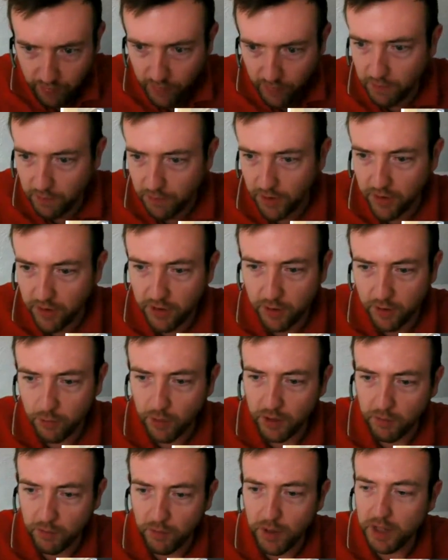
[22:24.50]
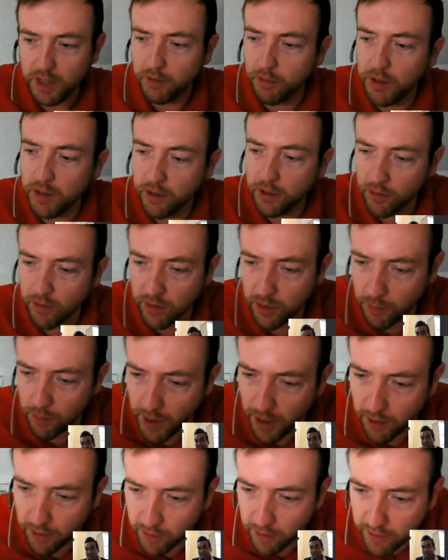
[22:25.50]
for instance, we talked
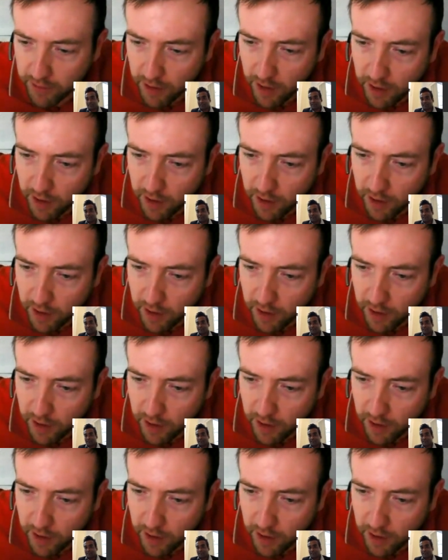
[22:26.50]
about